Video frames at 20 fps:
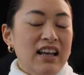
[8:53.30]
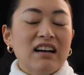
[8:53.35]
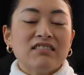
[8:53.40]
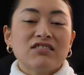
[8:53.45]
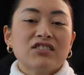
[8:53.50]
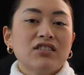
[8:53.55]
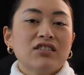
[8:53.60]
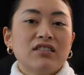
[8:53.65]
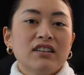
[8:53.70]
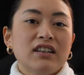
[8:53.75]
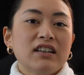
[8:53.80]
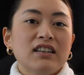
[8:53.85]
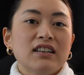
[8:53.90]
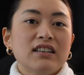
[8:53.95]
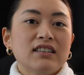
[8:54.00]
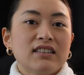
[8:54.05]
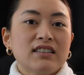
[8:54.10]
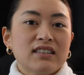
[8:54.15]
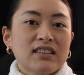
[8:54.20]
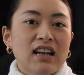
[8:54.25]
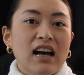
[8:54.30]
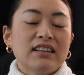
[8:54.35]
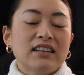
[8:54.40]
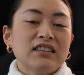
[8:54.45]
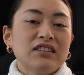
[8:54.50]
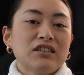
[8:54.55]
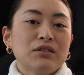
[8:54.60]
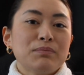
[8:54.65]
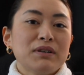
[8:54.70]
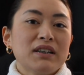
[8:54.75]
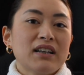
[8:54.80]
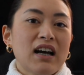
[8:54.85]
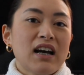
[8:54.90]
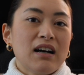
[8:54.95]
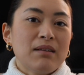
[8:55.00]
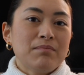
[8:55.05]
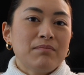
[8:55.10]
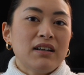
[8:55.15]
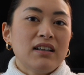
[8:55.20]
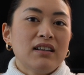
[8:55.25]
so it is starting to
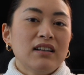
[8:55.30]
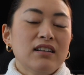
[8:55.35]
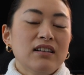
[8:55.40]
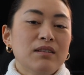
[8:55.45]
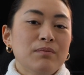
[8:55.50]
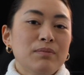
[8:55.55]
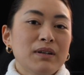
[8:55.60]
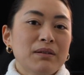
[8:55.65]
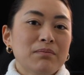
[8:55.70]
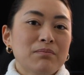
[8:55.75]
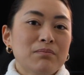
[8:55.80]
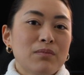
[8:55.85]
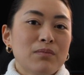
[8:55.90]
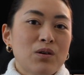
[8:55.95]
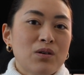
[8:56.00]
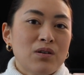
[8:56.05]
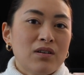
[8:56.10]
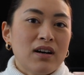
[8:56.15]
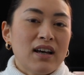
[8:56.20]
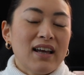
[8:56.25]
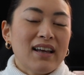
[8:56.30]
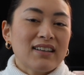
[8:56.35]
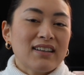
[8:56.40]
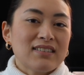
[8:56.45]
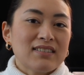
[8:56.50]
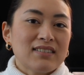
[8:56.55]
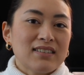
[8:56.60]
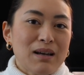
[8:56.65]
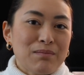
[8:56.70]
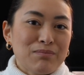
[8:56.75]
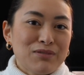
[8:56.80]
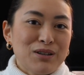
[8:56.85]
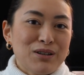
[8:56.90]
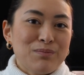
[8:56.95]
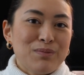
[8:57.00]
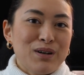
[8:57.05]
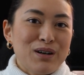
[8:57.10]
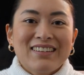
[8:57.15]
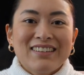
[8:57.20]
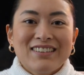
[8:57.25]
become a little bit more
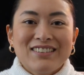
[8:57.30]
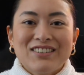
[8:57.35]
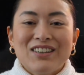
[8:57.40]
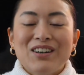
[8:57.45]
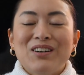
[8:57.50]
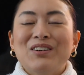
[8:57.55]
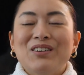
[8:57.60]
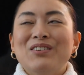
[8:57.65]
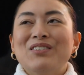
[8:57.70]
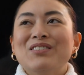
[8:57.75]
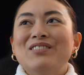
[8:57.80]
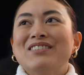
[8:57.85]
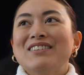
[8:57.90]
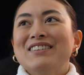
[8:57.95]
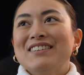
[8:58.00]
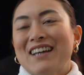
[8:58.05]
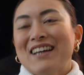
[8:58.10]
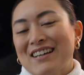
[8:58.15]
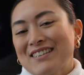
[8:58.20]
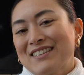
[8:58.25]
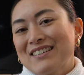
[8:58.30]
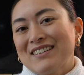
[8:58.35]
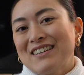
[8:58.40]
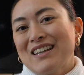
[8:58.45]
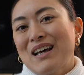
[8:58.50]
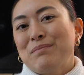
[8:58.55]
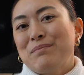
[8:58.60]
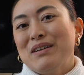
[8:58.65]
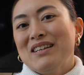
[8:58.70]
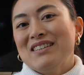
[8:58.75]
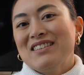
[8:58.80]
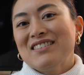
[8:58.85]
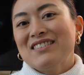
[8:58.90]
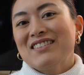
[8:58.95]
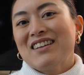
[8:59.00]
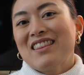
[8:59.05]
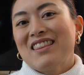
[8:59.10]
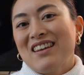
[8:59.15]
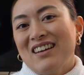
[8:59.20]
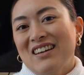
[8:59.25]
acceptable. So yes, la bise is
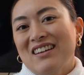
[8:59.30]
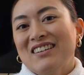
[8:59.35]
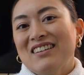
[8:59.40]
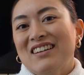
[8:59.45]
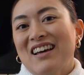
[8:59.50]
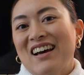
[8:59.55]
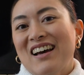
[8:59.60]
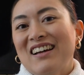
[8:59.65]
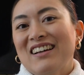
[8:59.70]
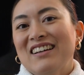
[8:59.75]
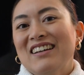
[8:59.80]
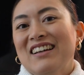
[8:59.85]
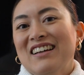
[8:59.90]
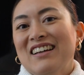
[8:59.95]
a thing that